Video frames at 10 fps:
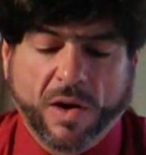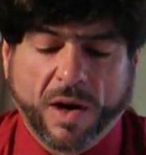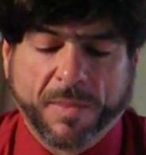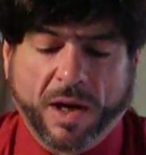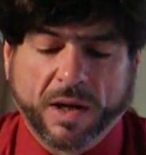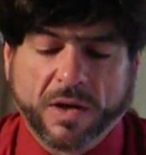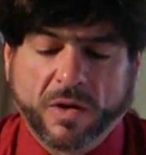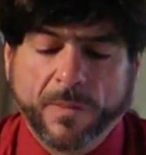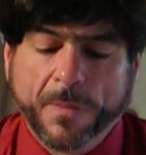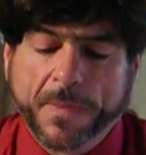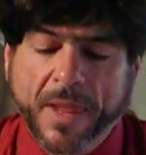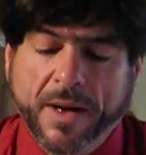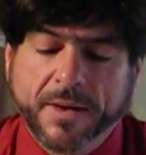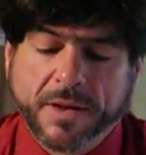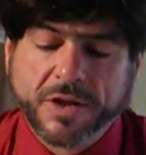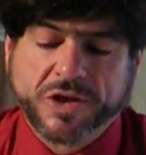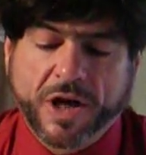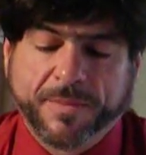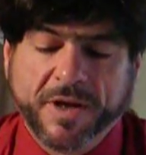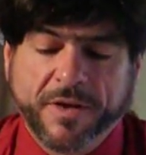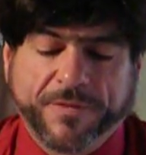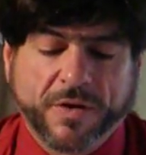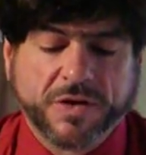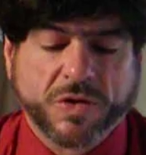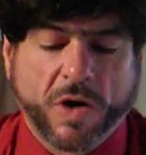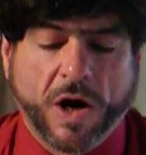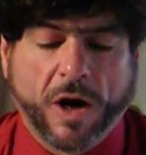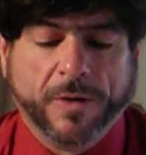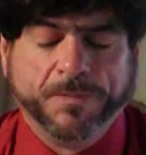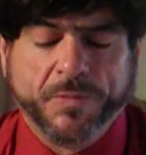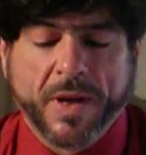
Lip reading: carbuncle. This shall be the first row.